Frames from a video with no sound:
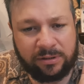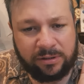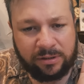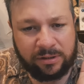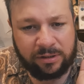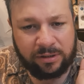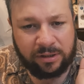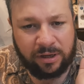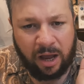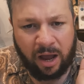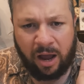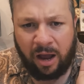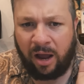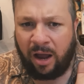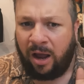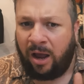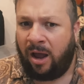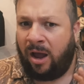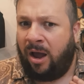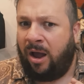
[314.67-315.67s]

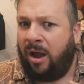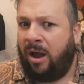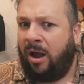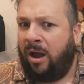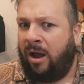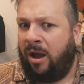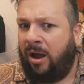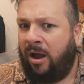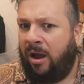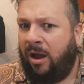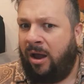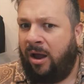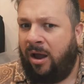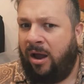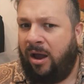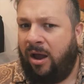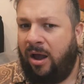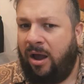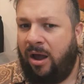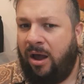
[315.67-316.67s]

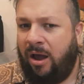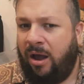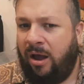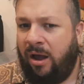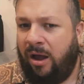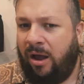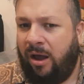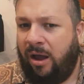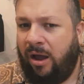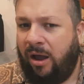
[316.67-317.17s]
No one is speaking in this clip.